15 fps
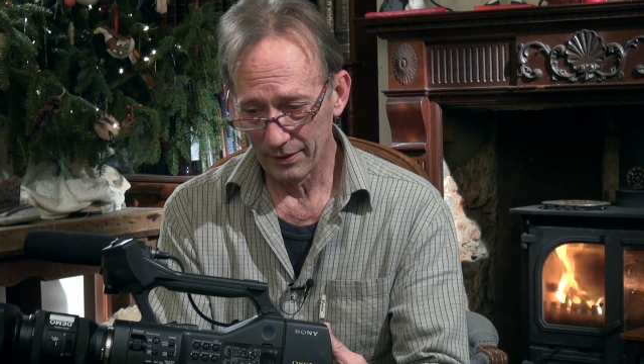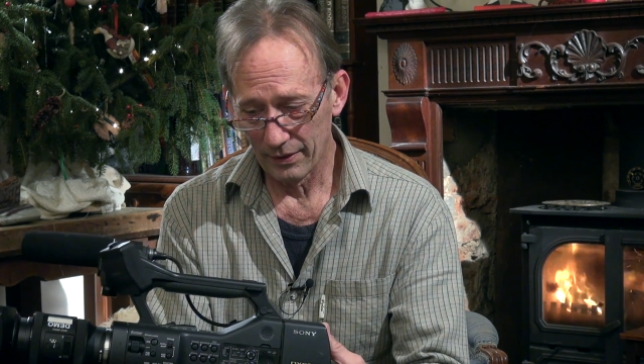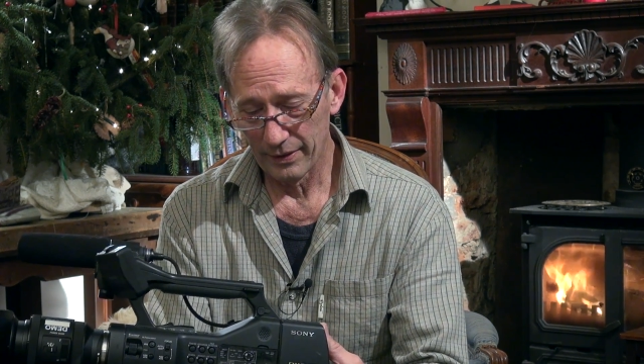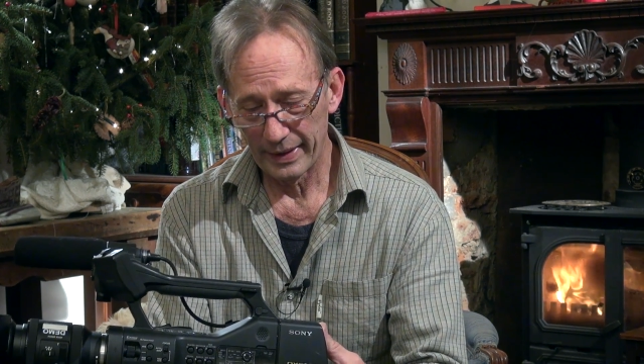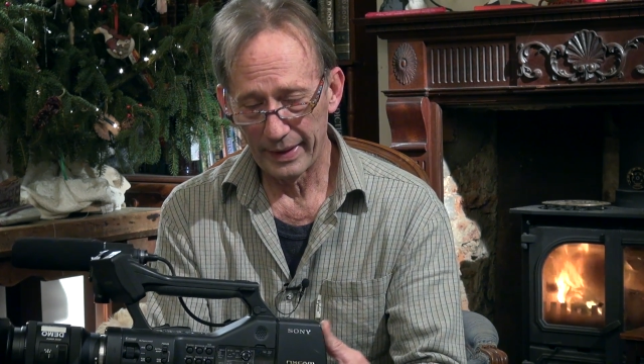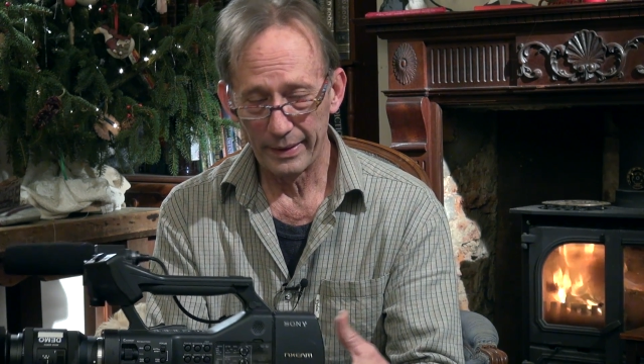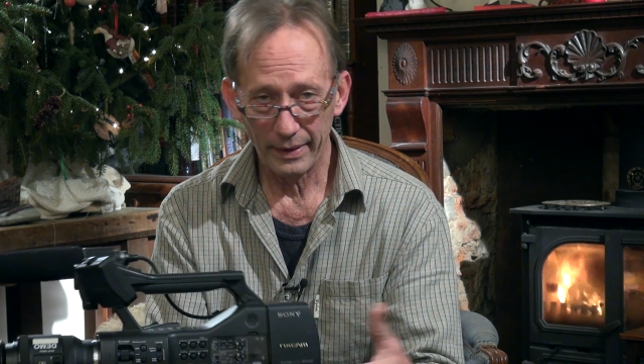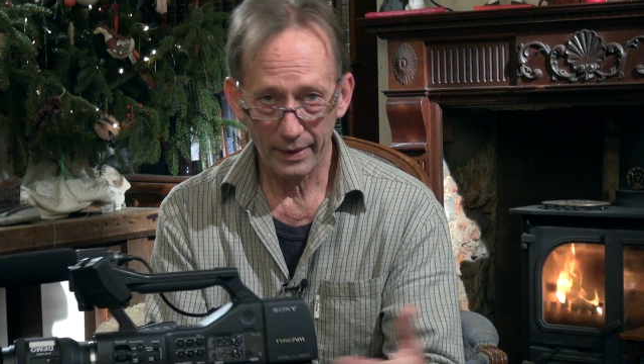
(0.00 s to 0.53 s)
all
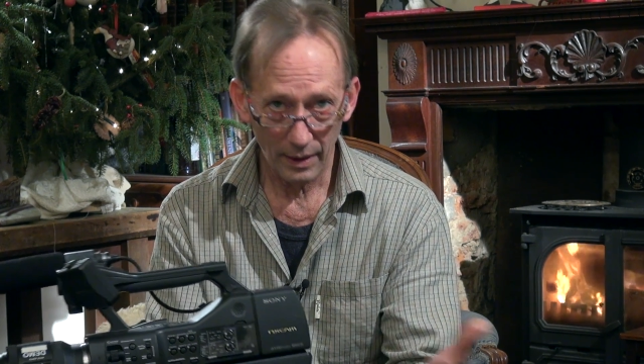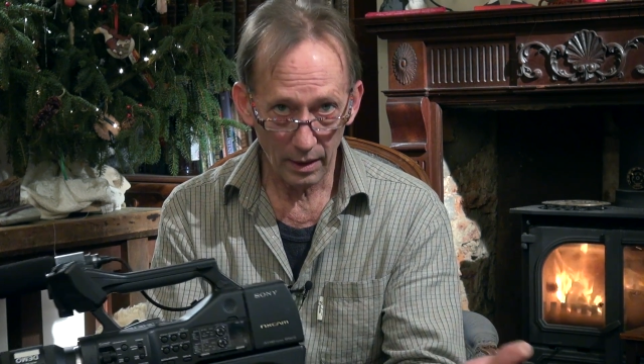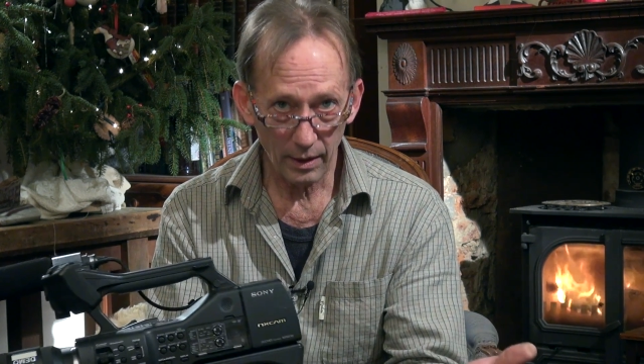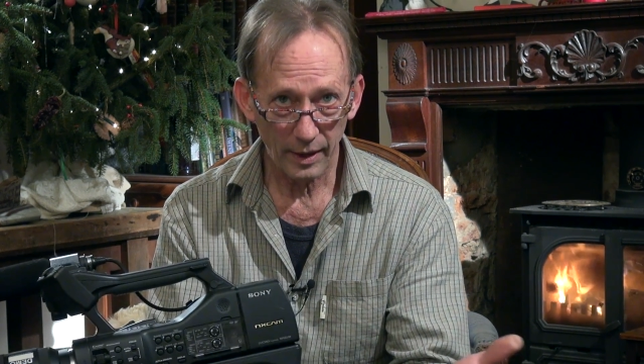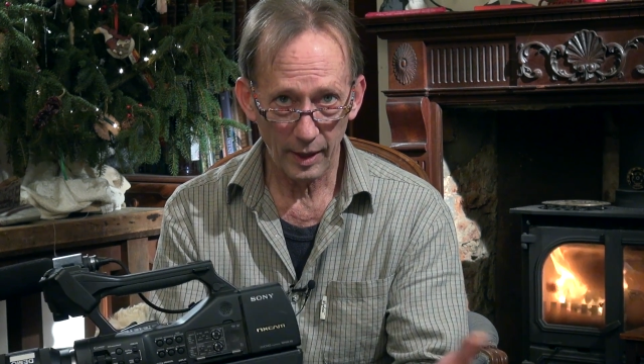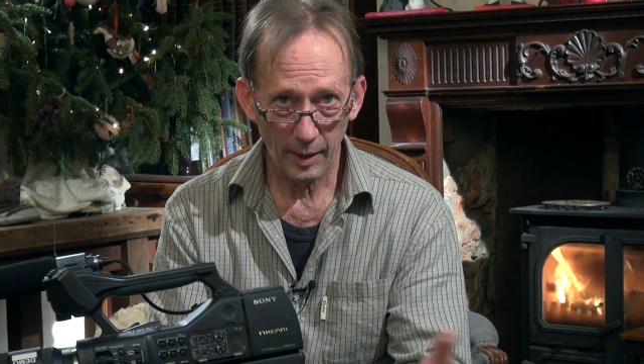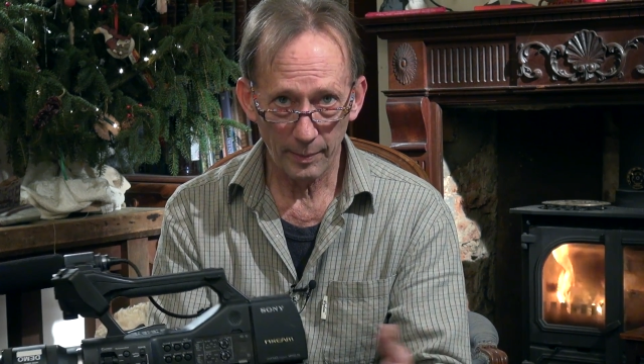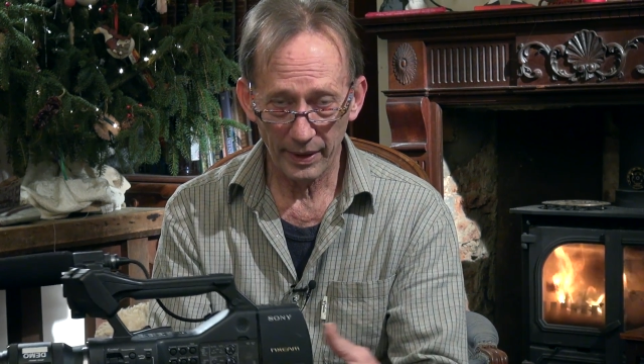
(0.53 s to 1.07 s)
that. You can
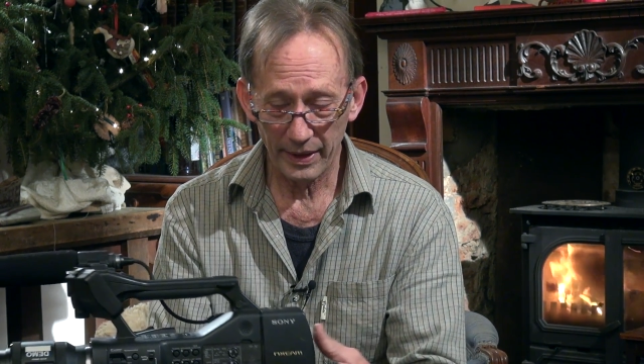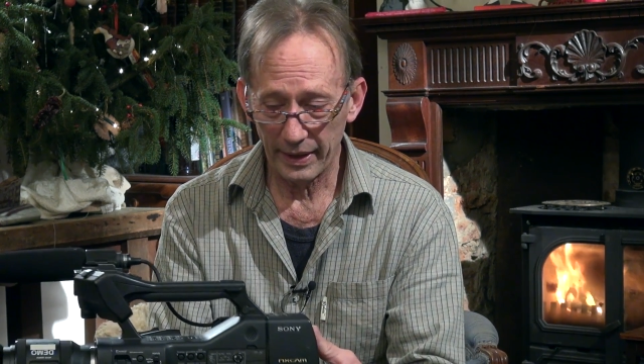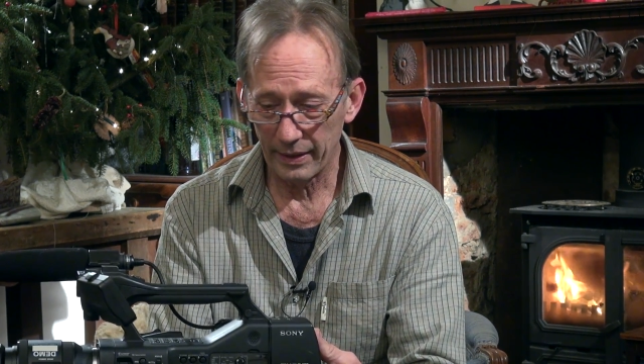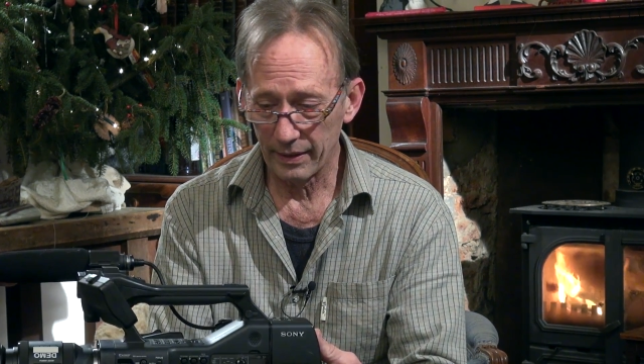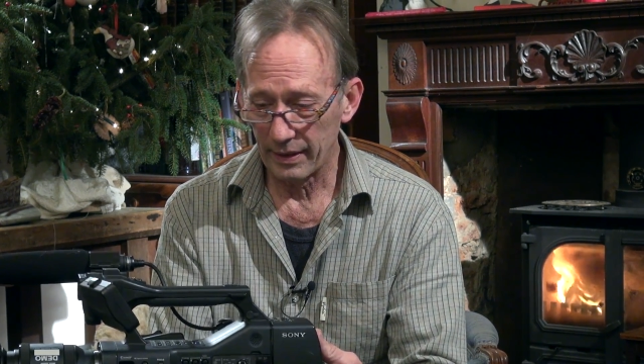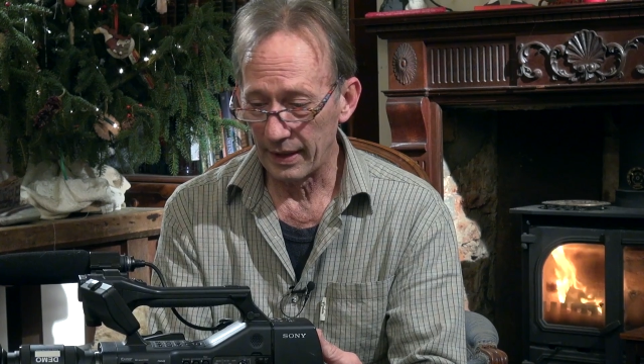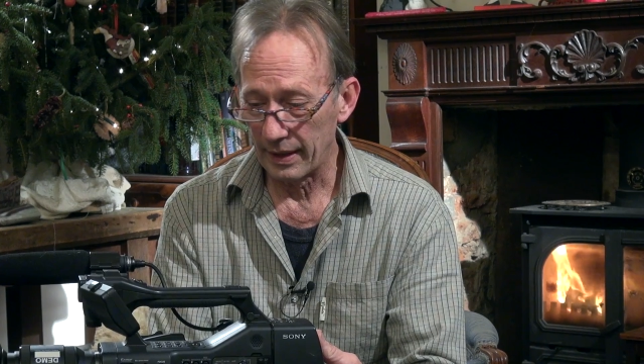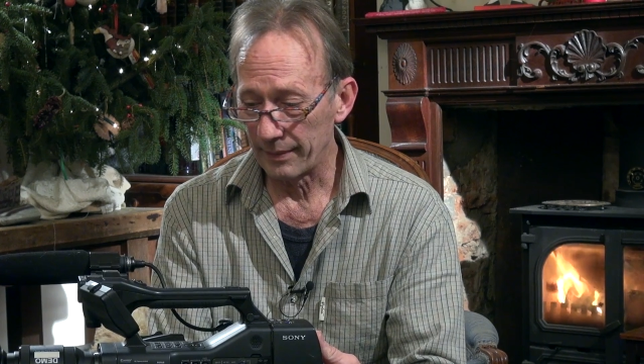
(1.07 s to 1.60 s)
look it up on the
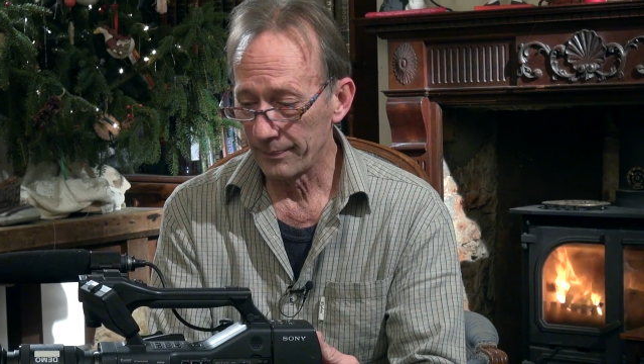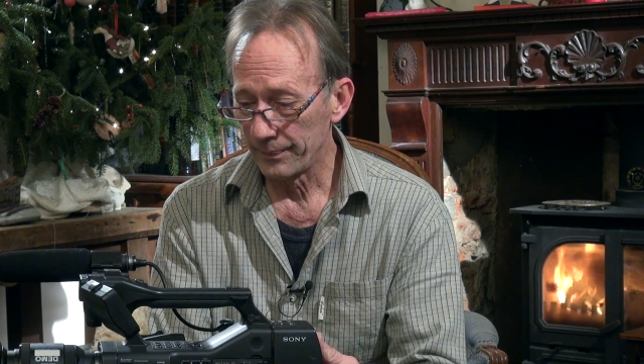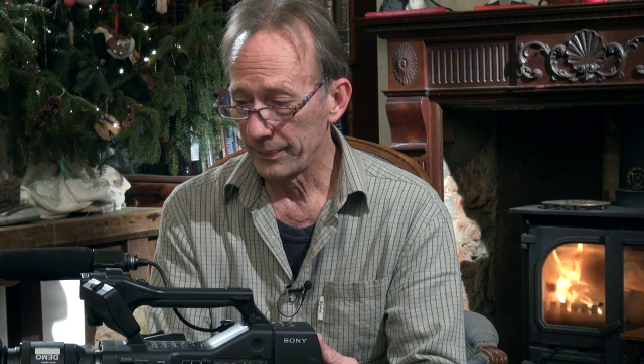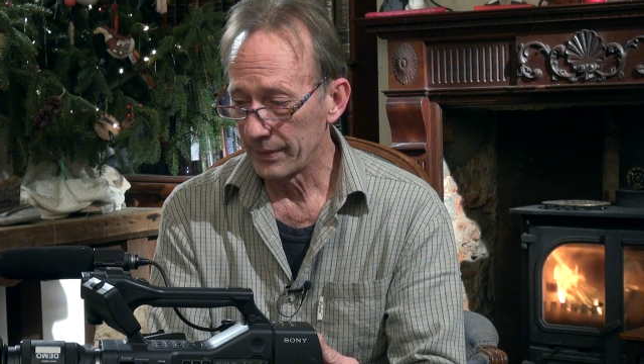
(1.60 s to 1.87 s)
internet.